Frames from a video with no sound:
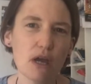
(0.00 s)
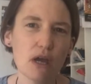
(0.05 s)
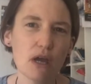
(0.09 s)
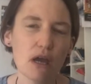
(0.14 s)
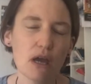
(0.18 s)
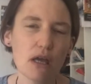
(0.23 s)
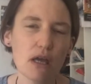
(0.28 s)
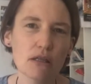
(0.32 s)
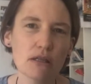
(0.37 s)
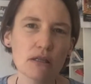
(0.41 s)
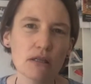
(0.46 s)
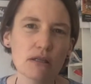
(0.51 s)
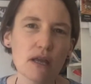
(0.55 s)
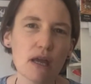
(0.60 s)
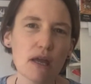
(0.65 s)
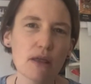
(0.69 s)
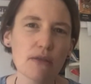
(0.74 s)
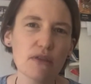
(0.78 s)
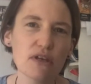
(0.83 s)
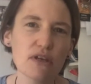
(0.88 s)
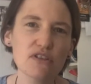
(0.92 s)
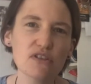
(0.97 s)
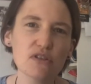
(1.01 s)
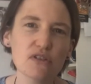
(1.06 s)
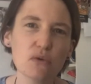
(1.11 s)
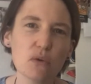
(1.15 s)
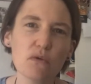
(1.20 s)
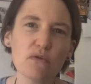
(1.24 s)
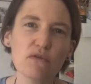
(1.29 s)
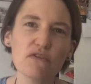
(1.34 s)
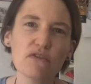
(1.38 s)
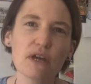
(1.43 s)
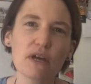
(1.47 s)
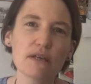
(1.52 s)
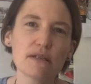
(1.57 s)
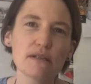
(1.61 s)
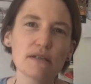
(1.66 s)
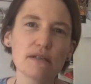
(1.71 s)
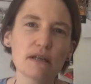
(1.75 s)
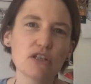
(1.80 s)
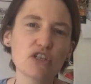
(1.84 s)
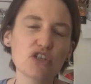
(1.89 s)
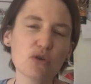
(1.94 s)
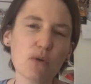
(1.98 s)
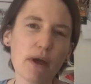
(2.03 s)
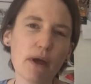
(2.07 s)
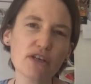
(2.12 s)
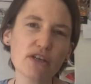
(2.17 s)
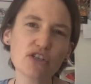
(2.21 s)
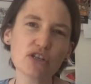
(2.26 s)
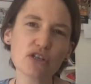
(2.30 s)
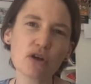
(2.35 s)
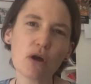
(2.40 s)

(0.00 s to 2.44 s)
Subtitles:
in this sort of situation.